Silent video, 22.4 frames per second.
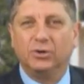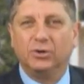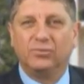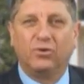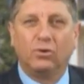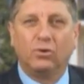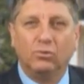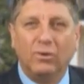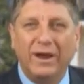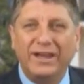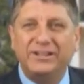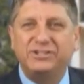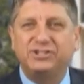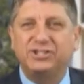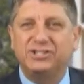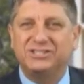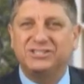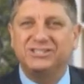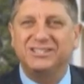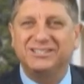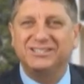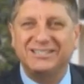for
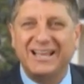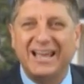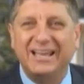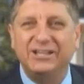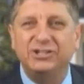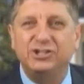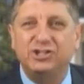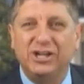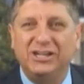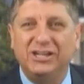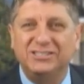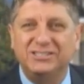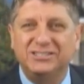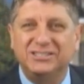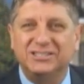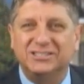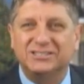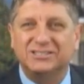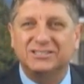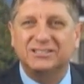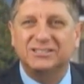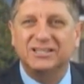righteousness and
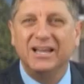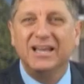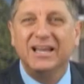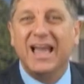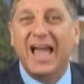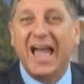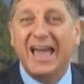justice,